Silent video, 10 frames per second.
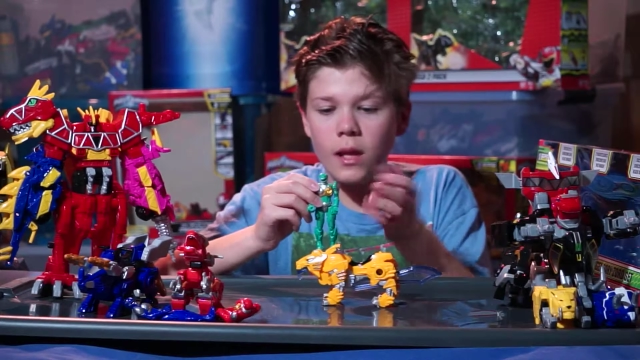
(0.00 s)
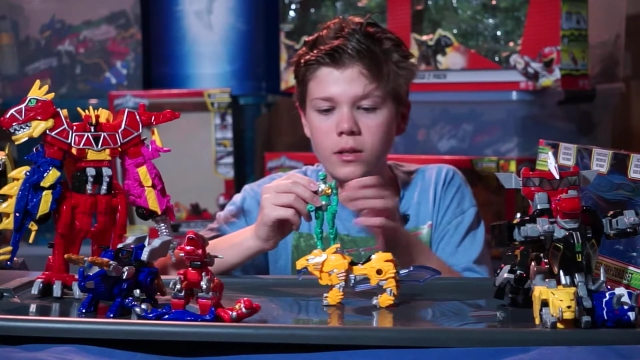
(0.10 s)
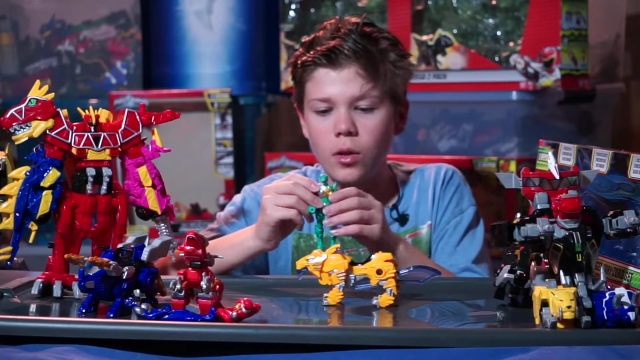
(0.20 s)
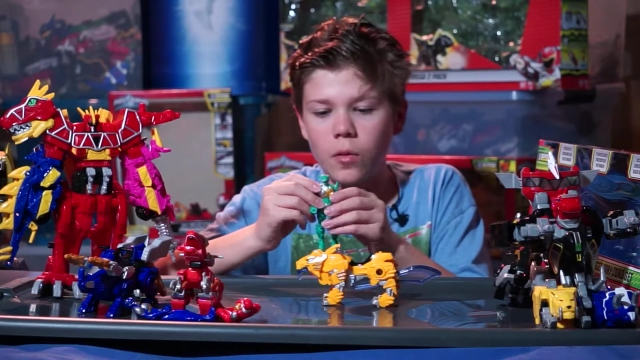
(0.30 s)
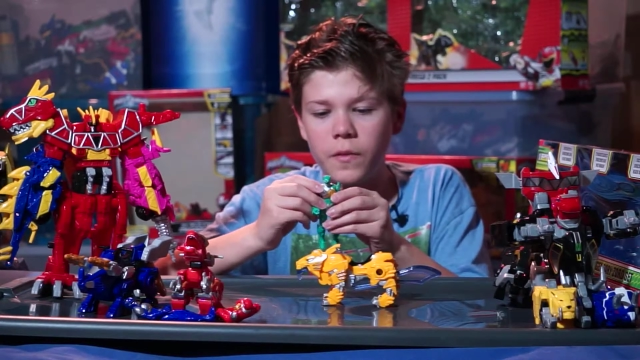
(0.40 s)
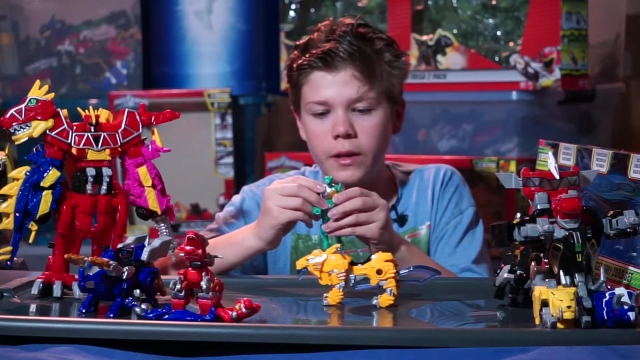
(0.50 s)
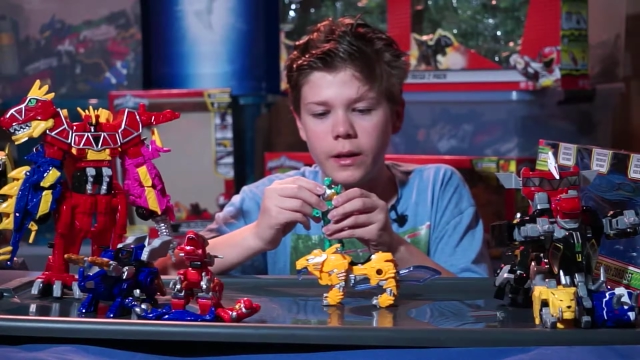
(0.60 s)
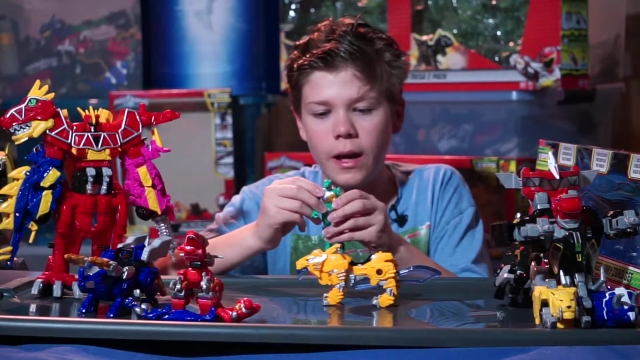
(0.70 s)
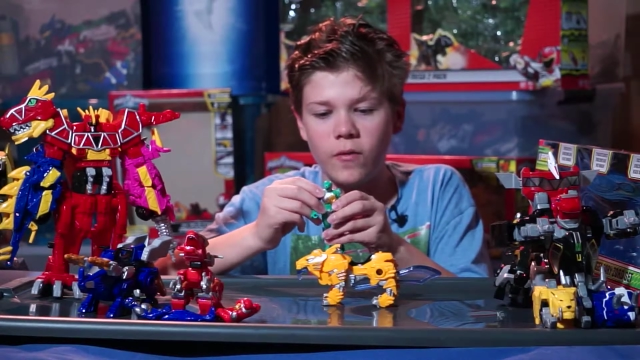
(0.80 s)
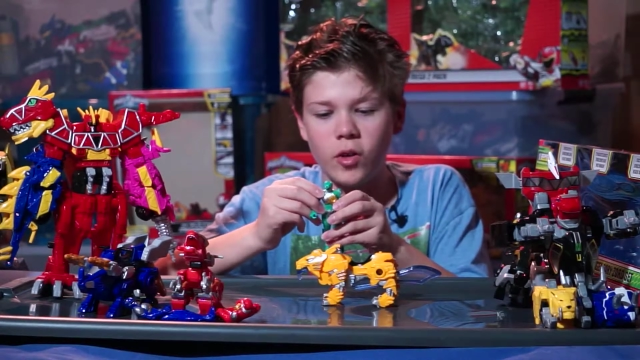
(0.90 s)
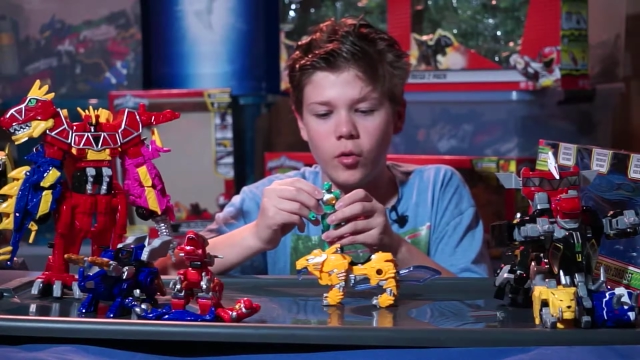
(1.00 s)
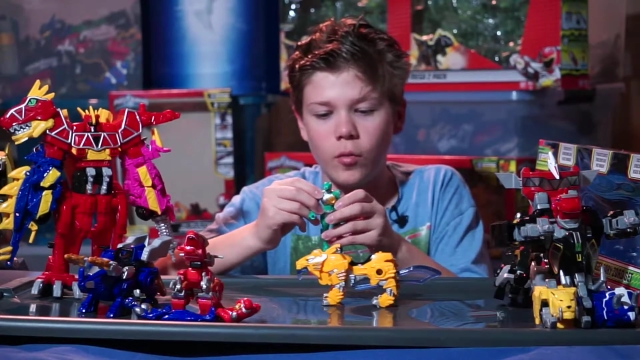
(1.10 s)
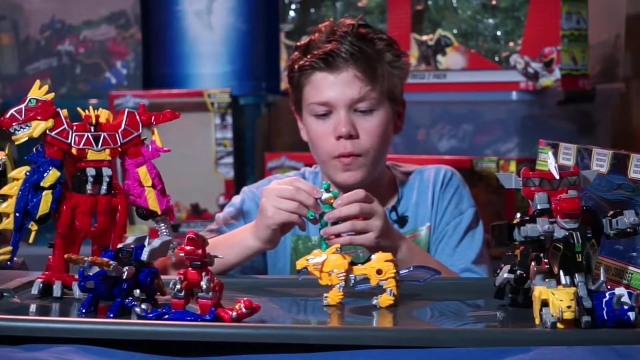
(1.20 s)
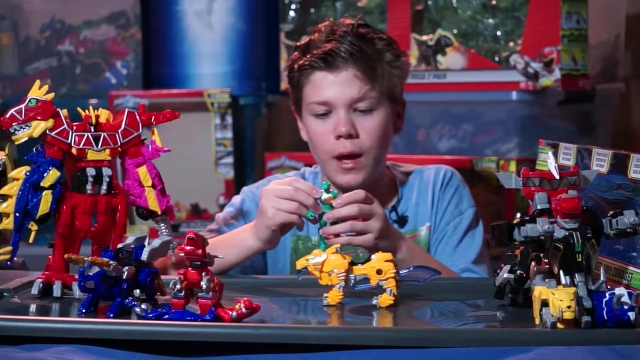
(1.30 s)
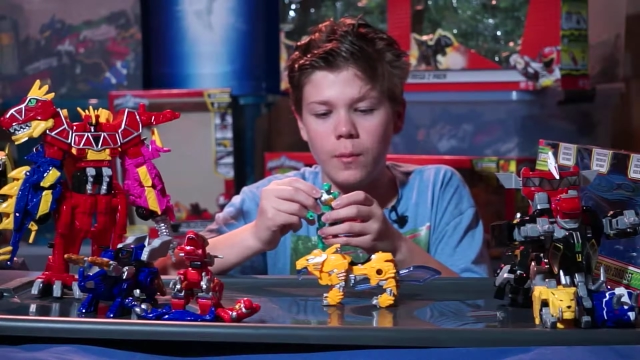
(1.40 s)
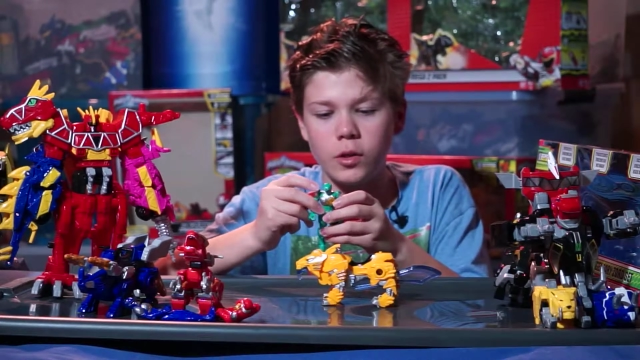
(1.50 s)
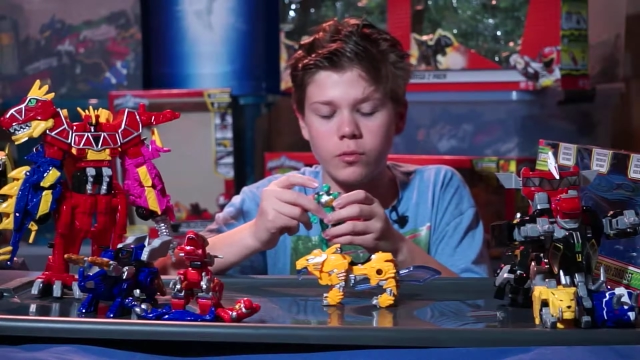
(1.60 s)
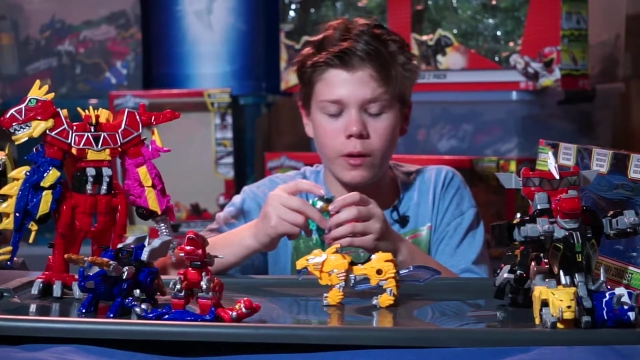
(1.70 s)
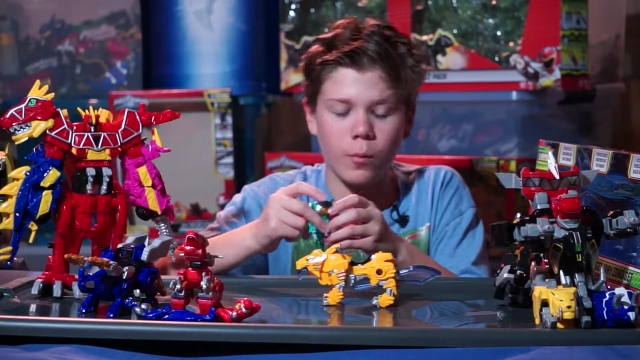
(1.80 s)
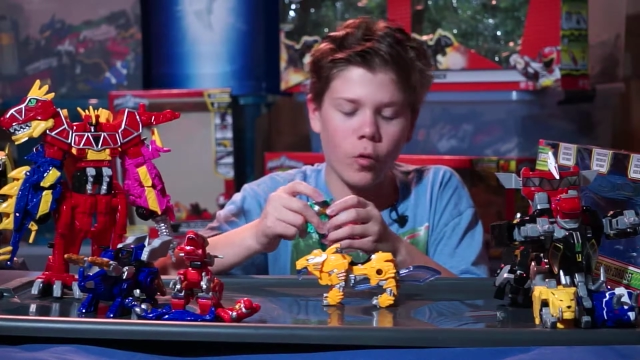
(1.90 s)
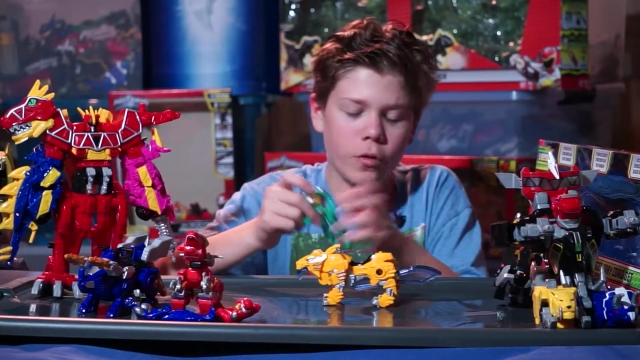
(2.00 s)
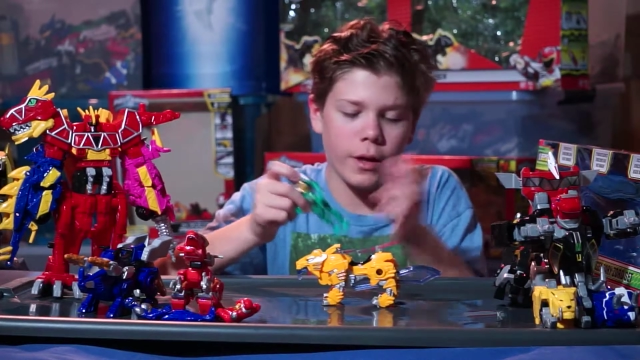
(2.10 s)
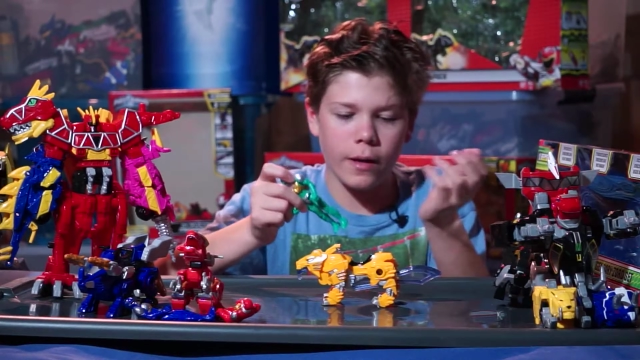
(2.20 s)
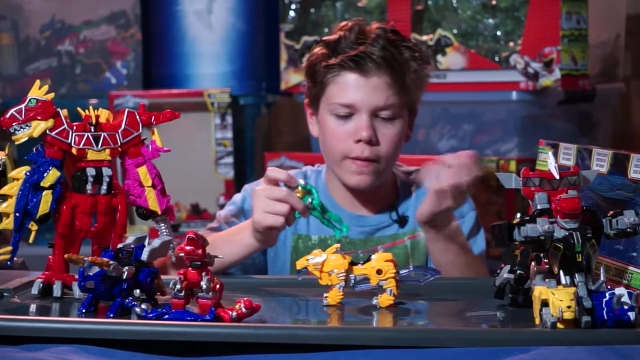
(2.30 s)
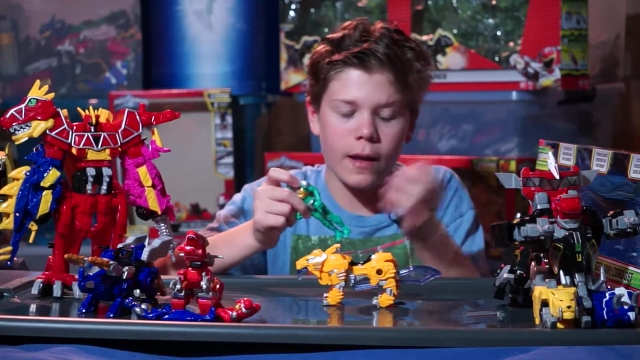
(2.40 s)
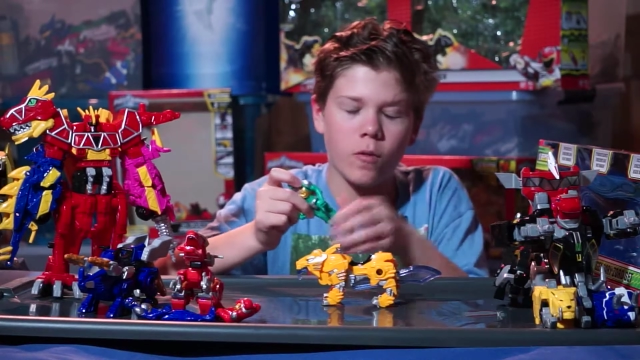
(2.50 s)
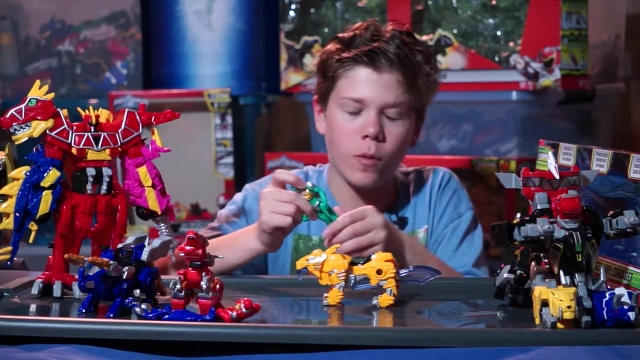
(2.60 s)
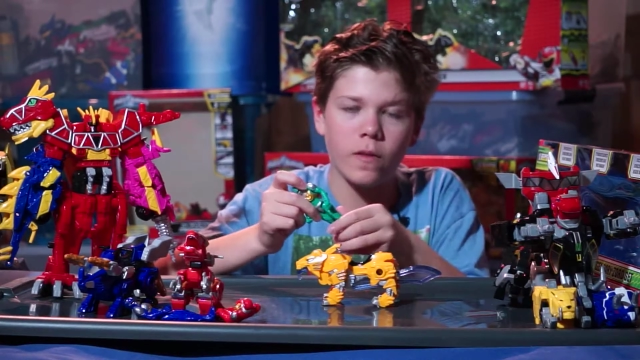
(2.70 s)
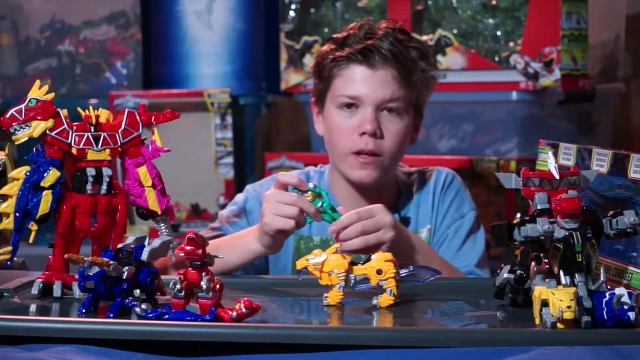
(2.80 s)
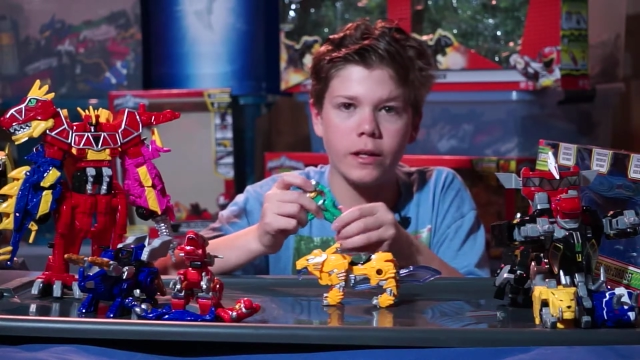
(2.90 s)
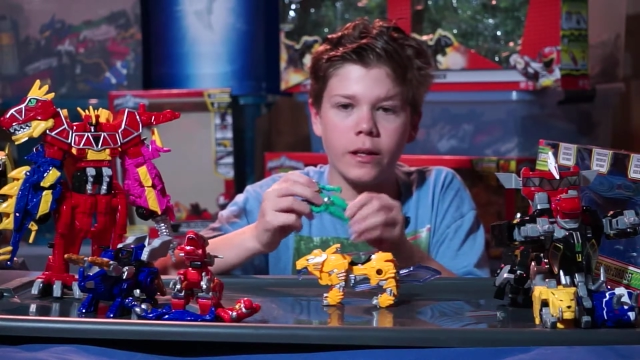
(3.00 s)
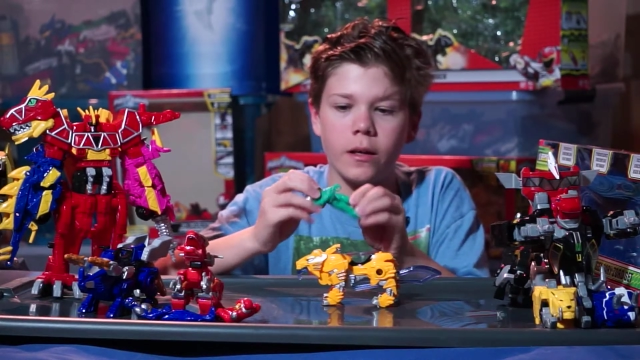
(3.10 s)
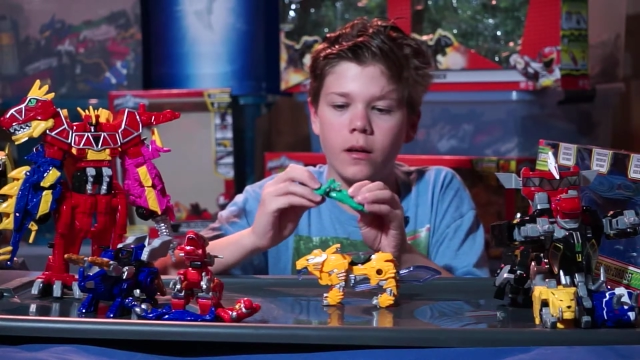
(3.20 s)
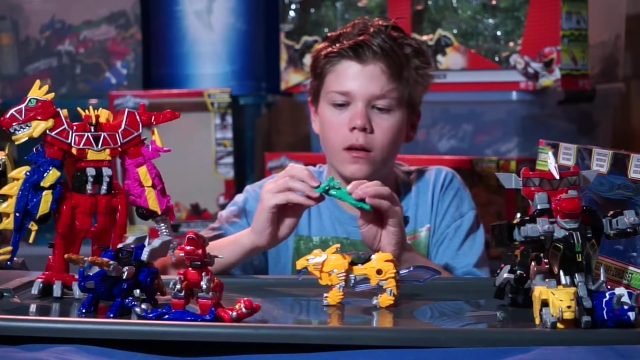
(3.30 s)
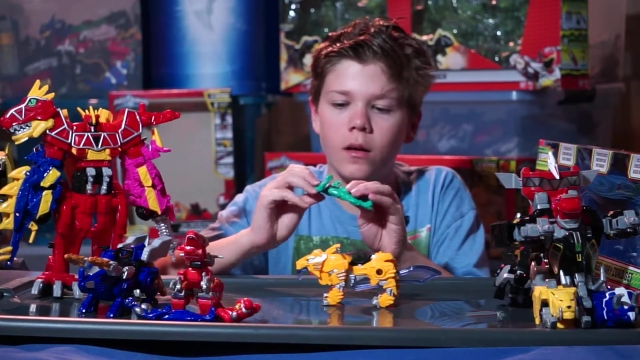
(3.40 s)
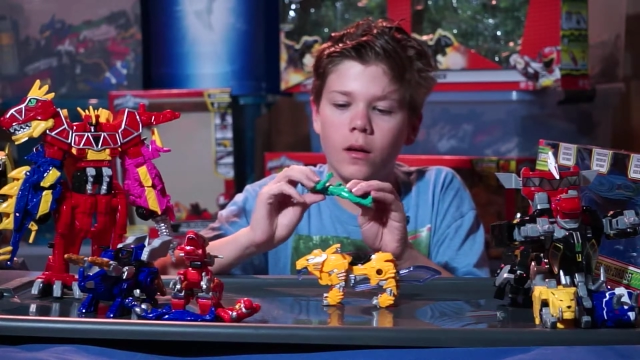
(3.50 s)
So they didn't have to do that much remolding, and that's why they did it.